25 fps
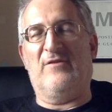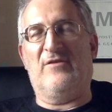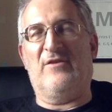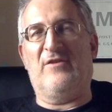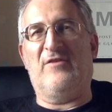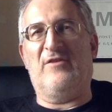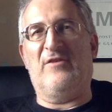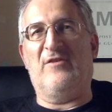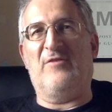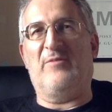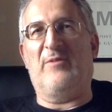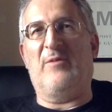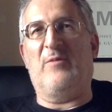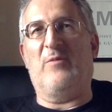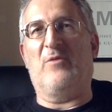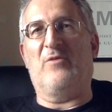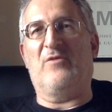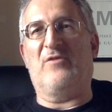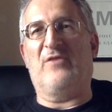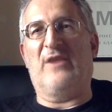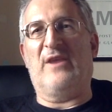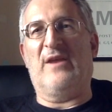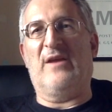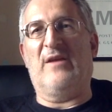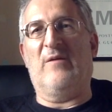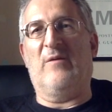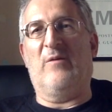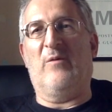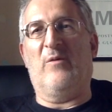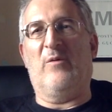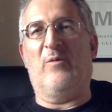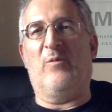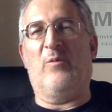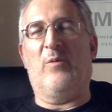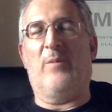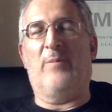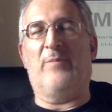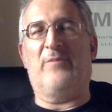she seems to be watching
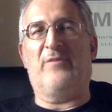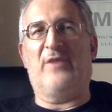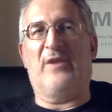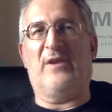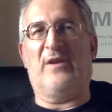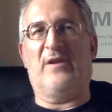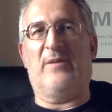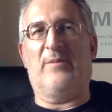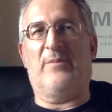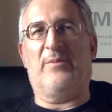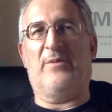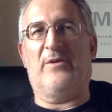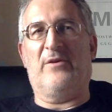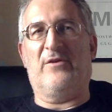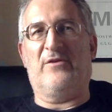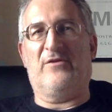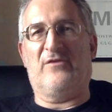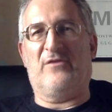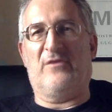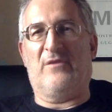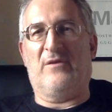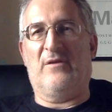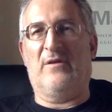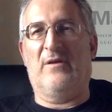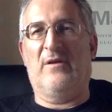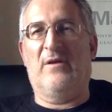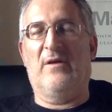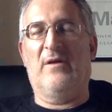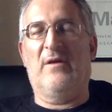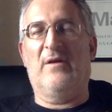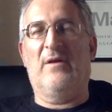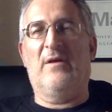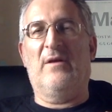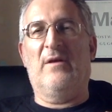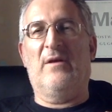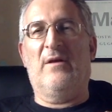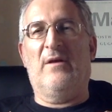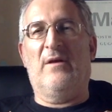or one particular person
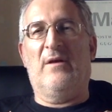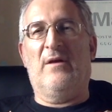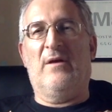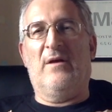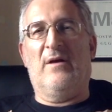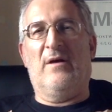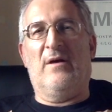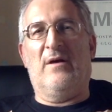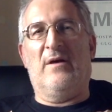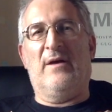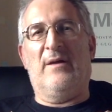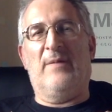uh,